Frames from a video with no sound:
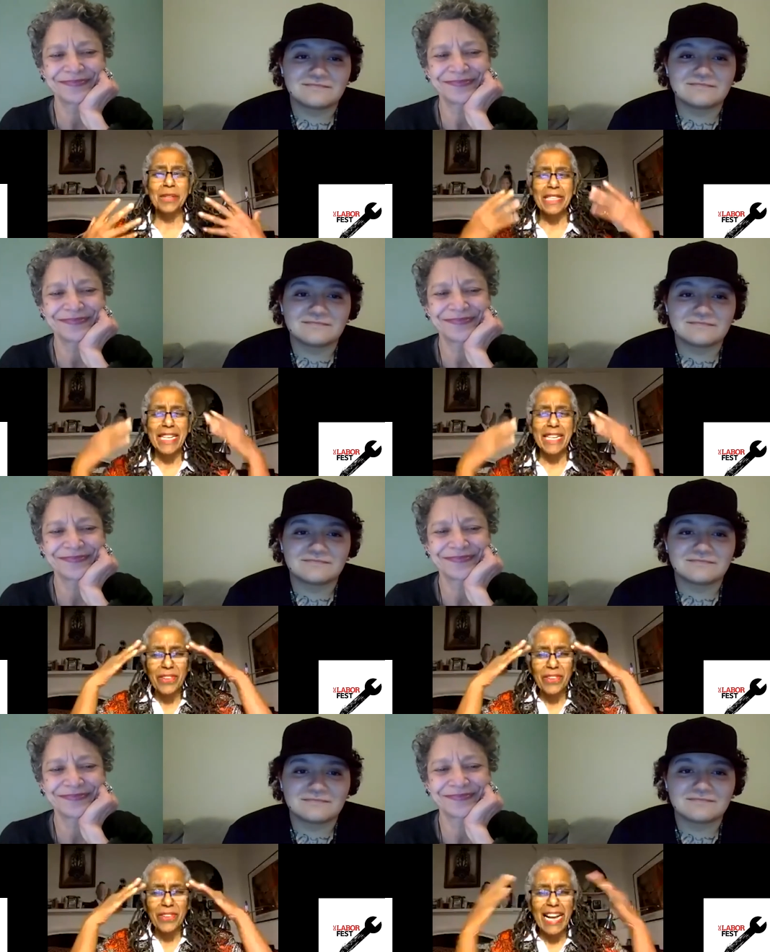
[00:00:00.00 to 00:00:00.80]
Speaker 1: that I'd
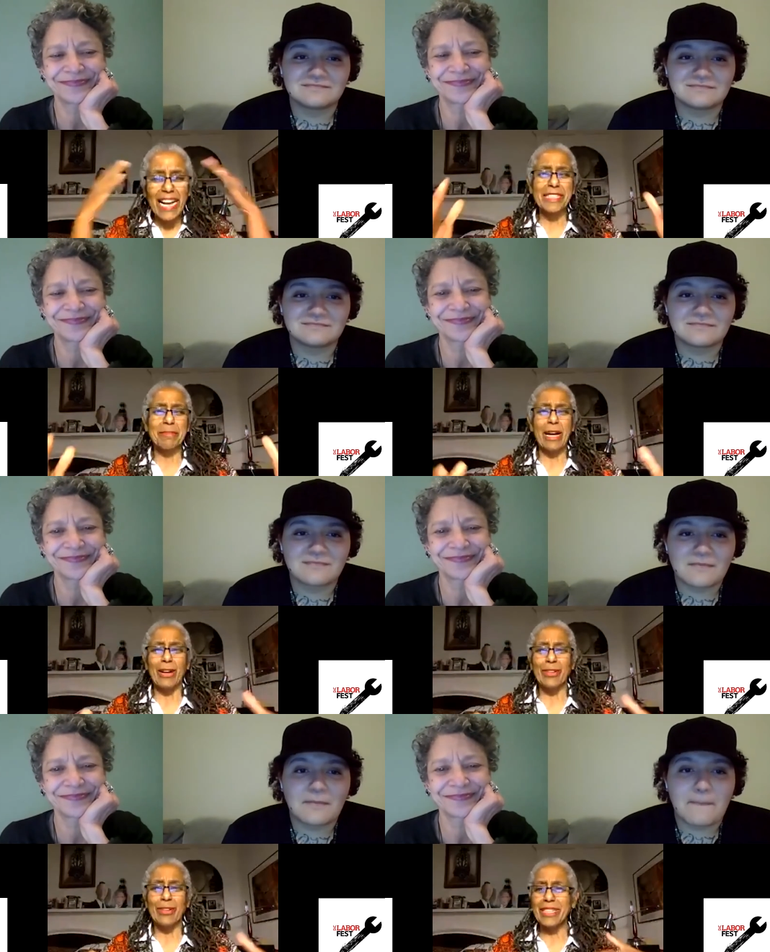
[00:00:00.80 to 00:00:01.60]
forgotten
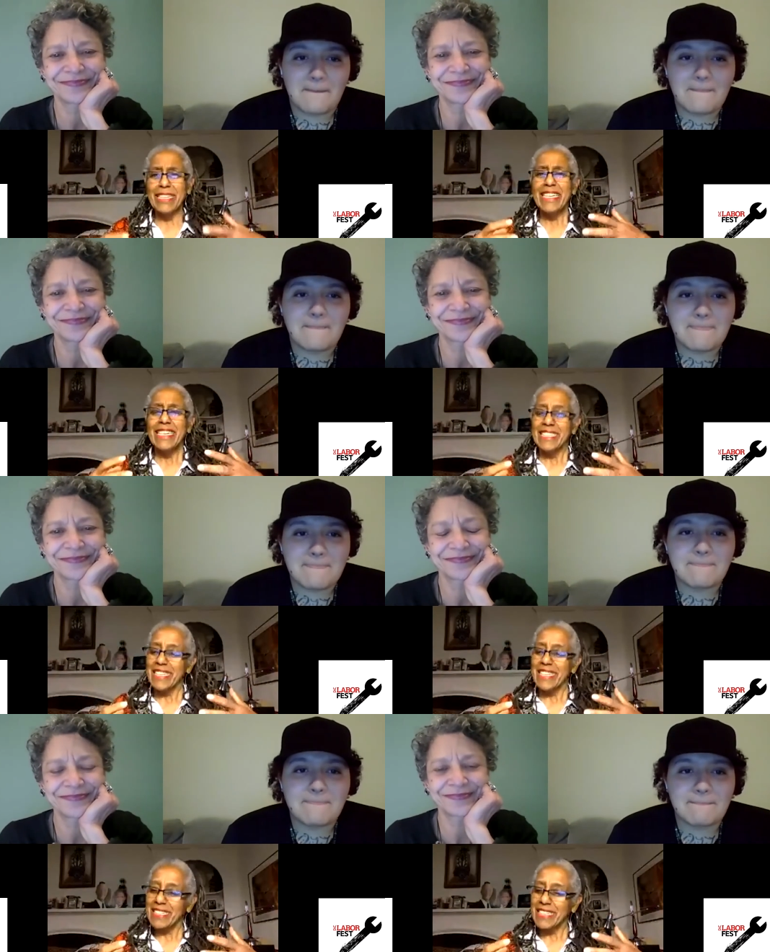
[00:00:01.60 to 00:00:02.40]
about the
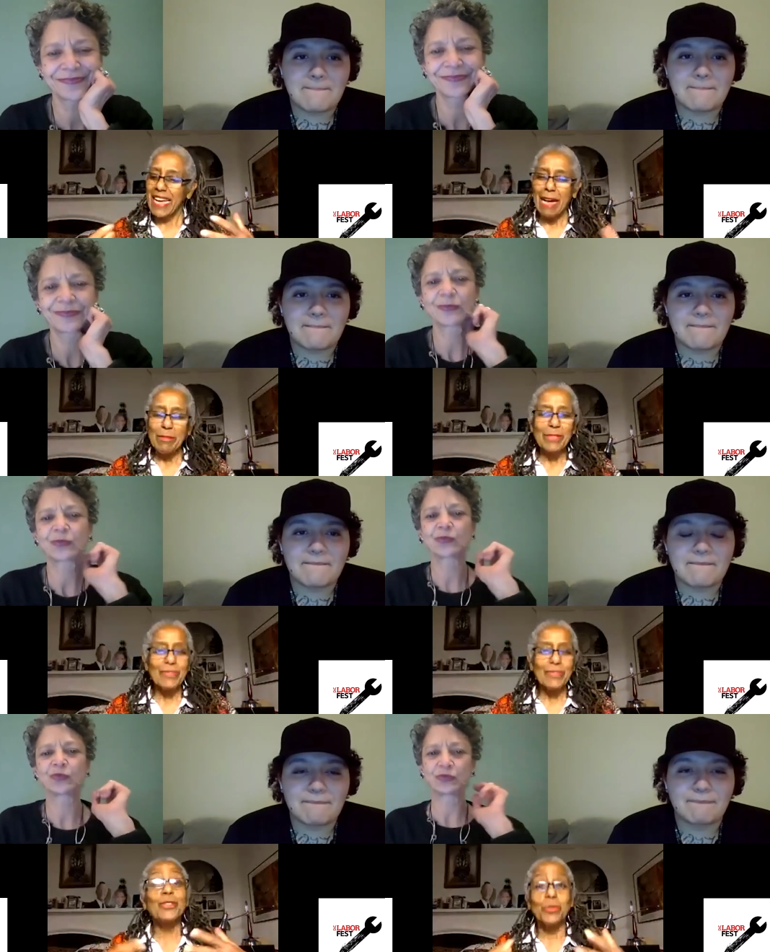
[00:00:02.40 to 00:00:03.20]
the, the atmosphere,
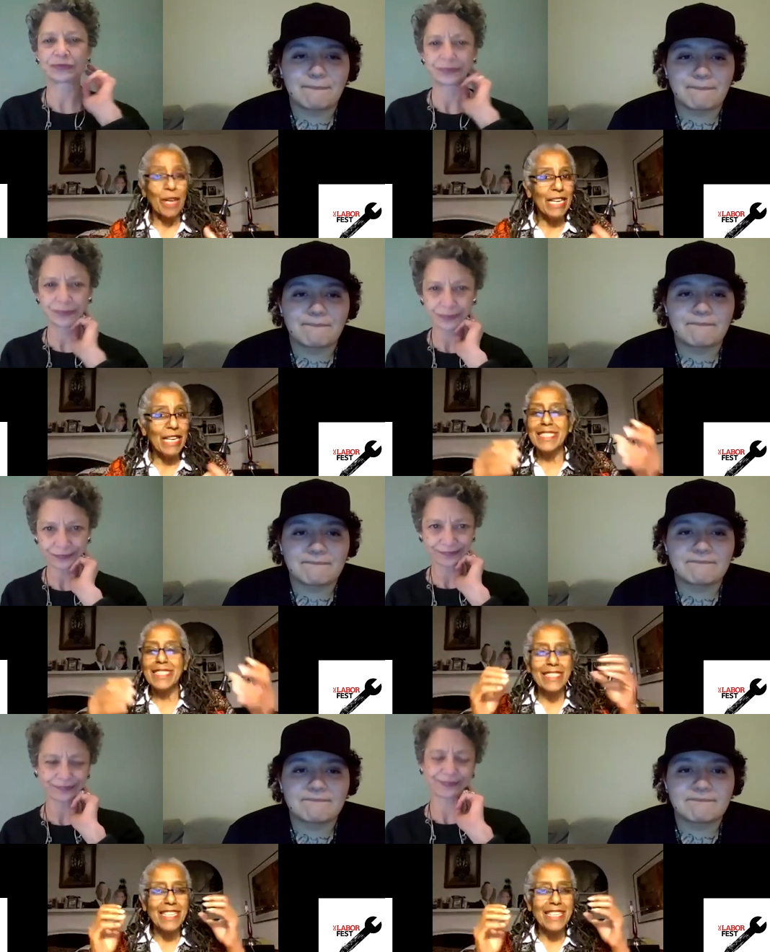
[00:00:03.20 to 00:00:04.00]
the dress, the,
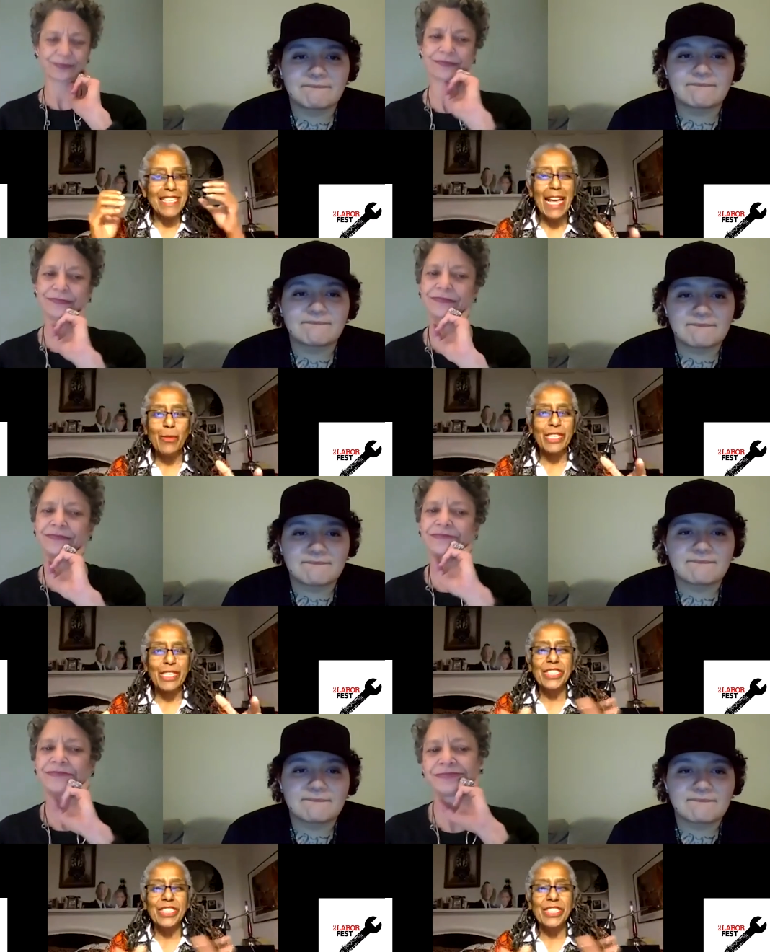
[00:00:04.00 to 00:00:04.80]
the
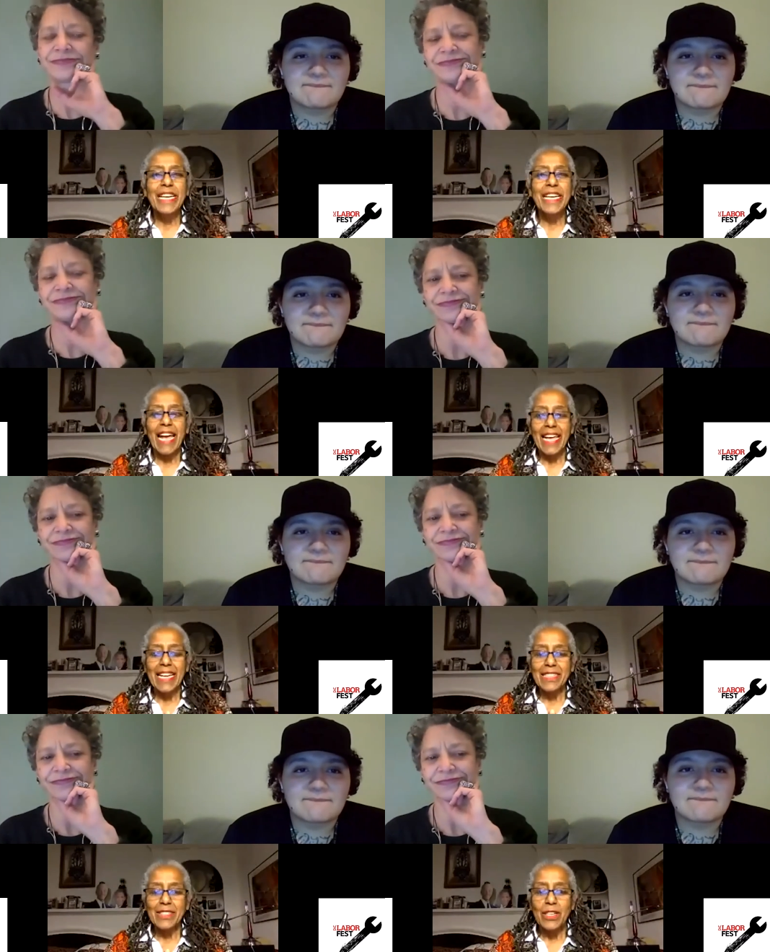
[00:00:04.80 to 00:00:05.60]
language,
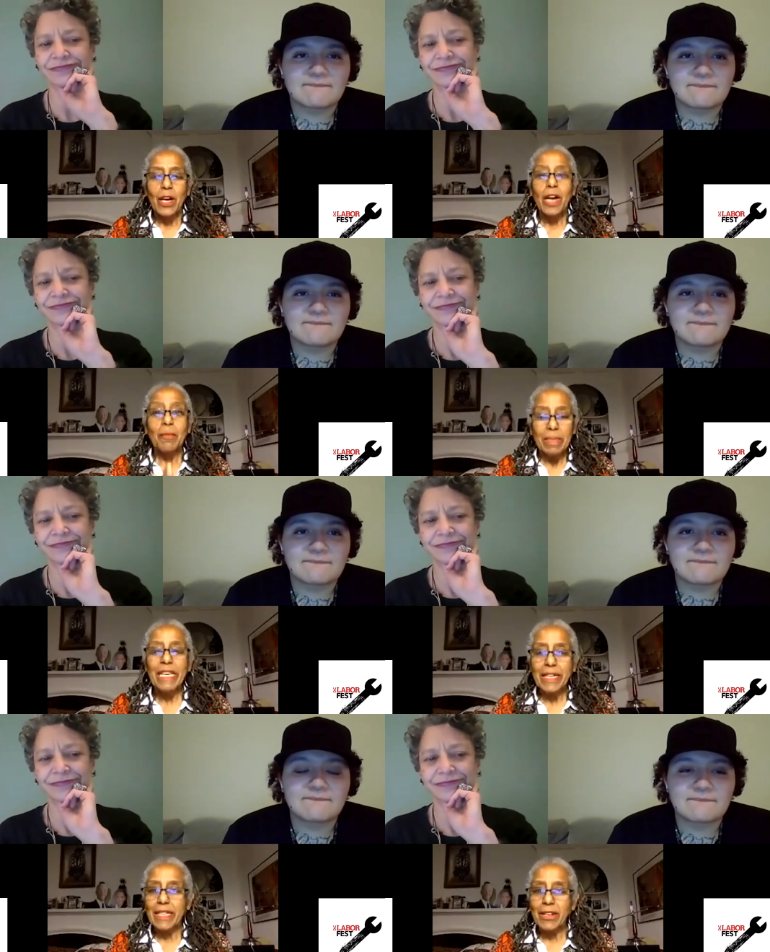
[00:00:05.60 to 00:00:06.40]
and being
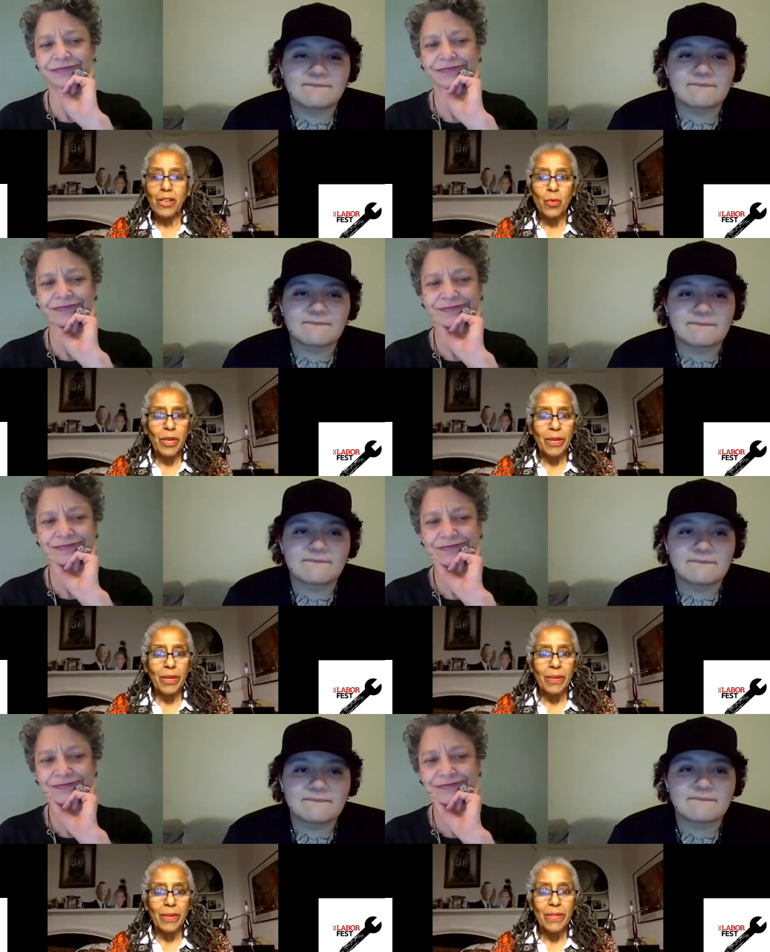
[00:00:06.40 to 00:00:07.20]
a clerical worker.
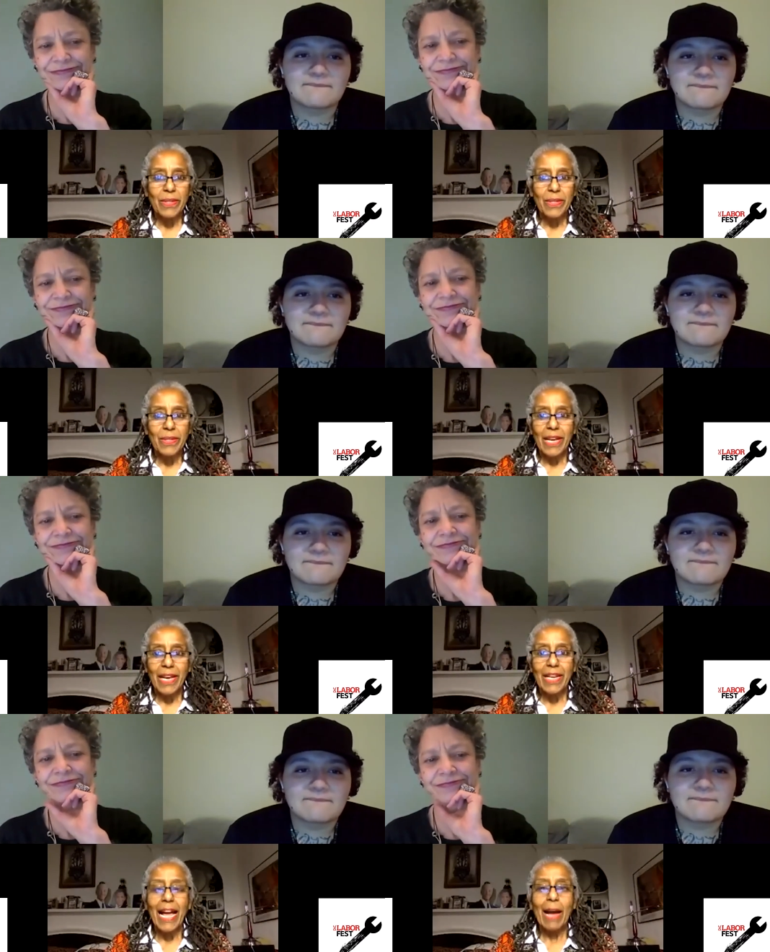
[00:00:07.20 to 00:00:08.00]
And
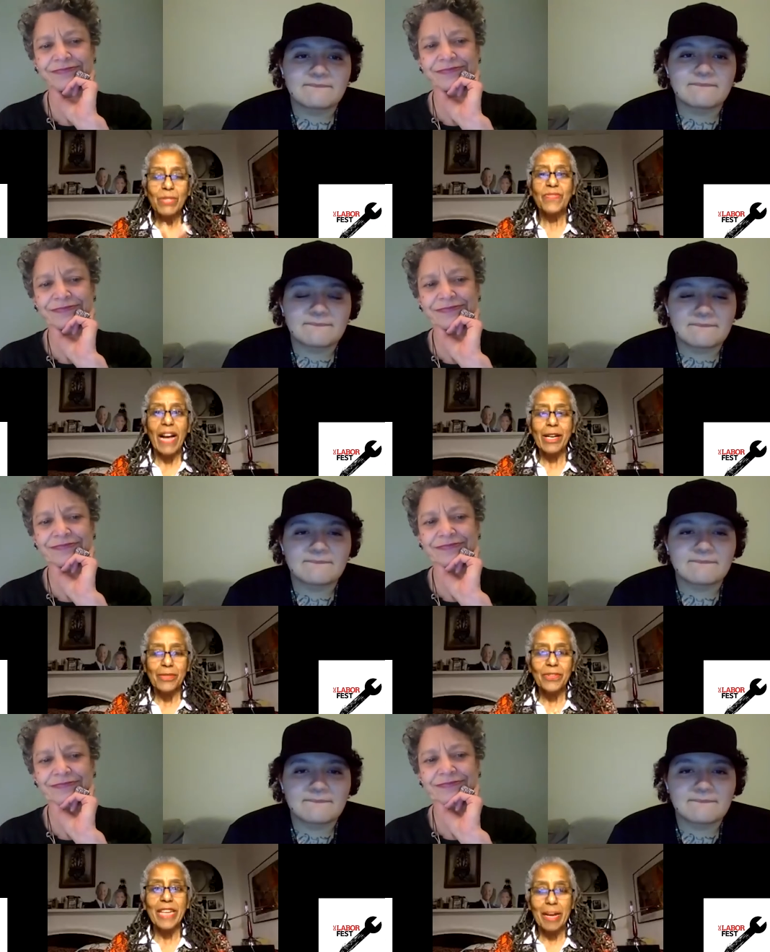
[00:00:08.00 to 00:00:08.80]
I was fired
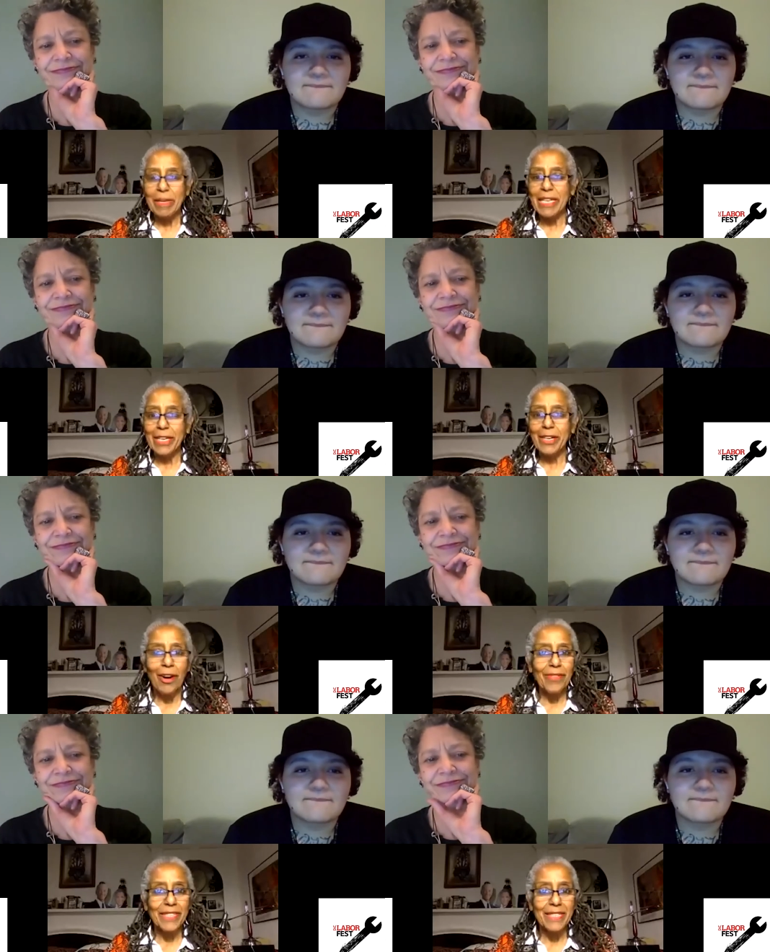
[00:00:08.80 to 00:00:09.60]
for not making coffee.